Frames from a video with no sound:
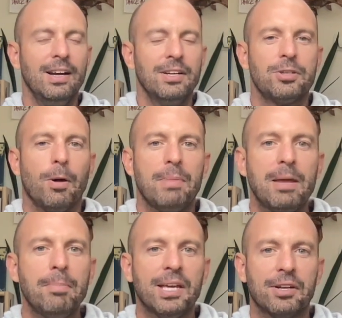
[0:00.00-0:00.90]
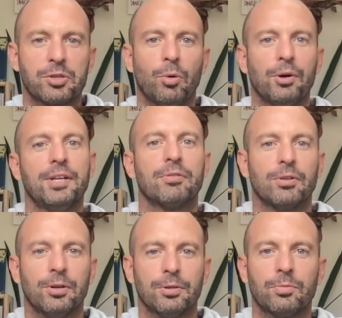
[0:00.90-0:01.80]
So me being a
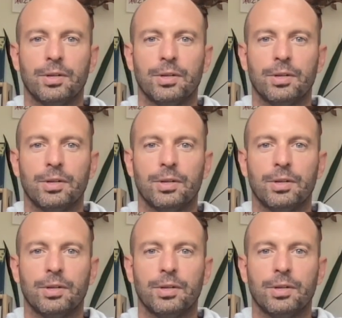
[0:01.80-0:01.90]
20-year-old,